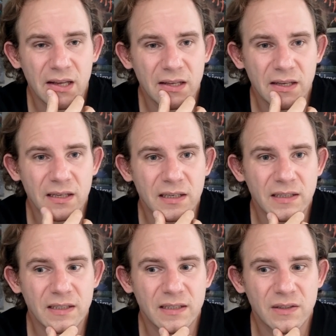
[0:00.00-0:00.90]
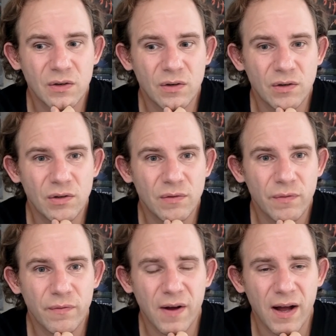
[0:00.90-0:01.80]
I think it's all
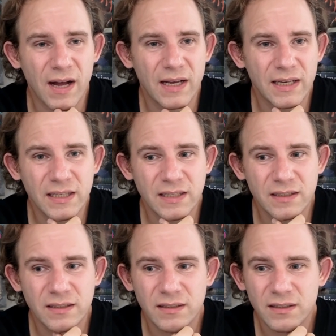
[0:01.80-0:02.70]
fine.